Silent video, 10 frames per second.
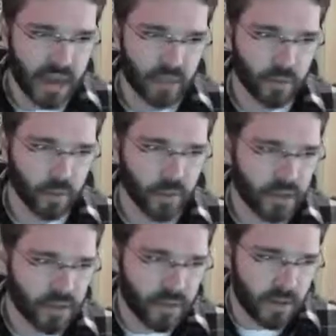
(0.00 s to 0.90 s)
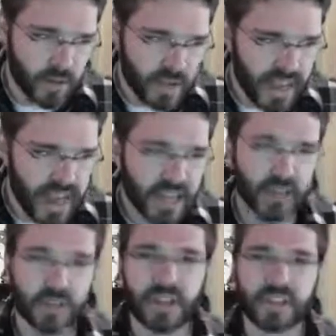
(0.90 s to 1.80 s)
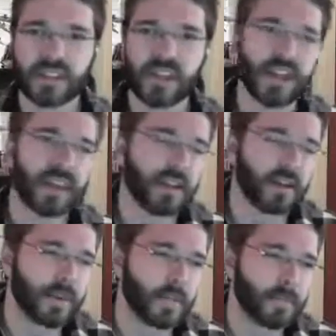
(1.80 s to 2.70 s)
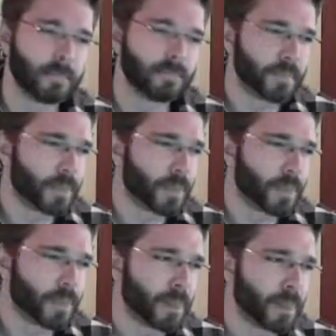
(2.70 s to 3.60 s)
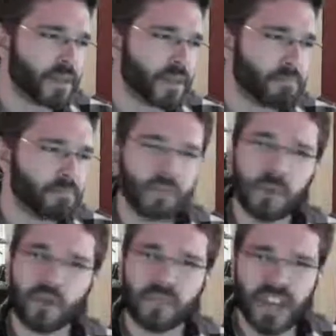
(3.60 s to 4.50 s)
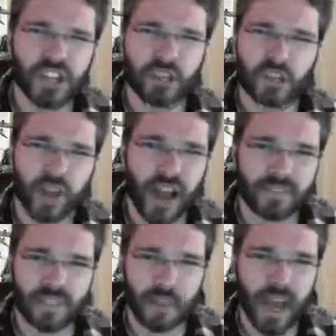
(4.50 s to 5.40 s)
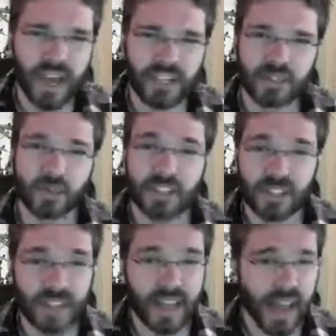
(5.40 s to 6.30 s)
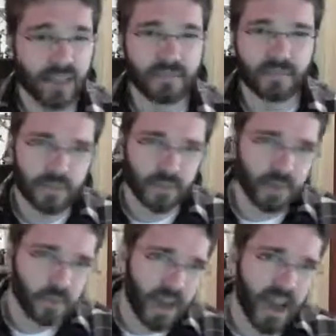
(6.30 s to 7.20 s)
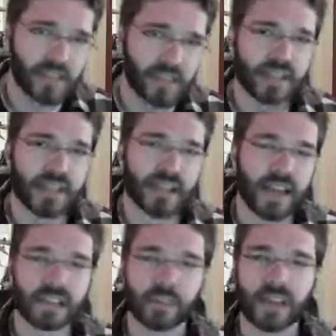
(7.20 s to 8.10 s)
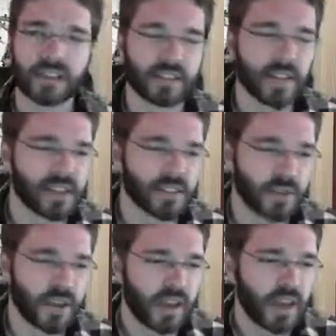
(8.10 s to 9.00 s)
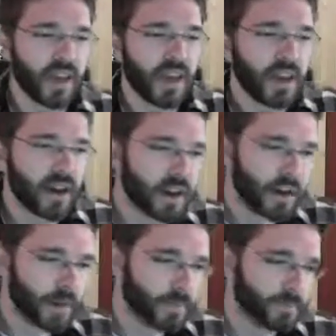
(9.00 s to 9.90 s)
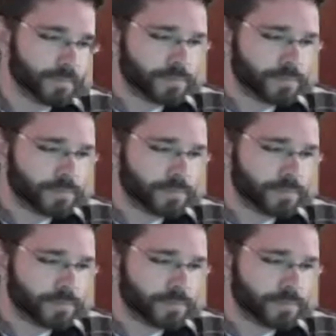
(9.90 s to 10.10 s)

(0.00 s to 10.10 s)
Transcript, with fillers: a real increase in um, the, the motivation, the drive, and the passion with the staff sort of the behind the scenes aspect to SlashThree. Um,